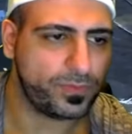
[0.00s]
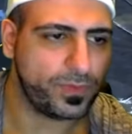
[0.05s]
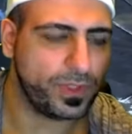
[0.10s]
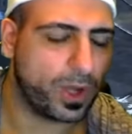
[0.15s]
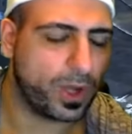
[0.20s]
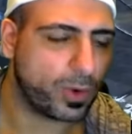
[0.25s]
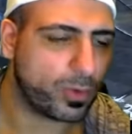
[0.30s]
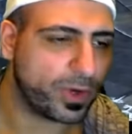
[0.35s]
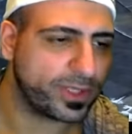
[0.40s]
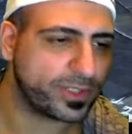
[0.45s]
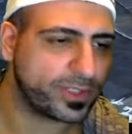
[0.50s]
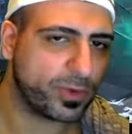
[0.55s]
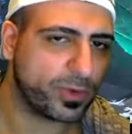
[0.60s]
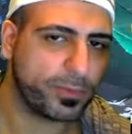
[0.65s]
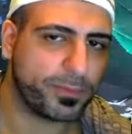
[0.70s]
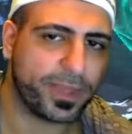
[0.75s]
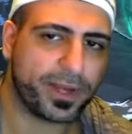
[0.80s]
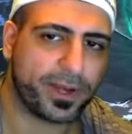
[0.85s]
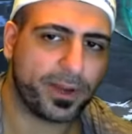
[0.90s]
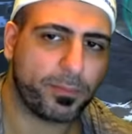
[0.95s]
Alright, so we
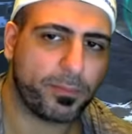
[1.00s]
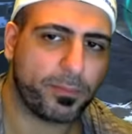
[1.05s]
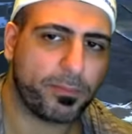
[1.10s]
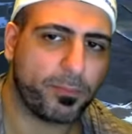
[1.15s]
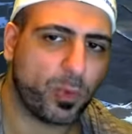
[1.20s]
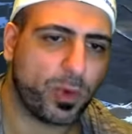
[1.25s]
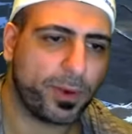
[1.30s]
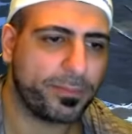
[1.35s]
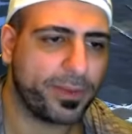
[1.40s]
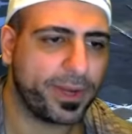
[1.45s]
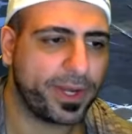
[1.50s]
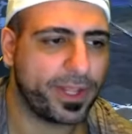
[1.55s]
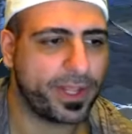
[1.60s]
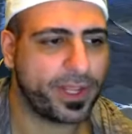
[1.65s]
made it 1 minute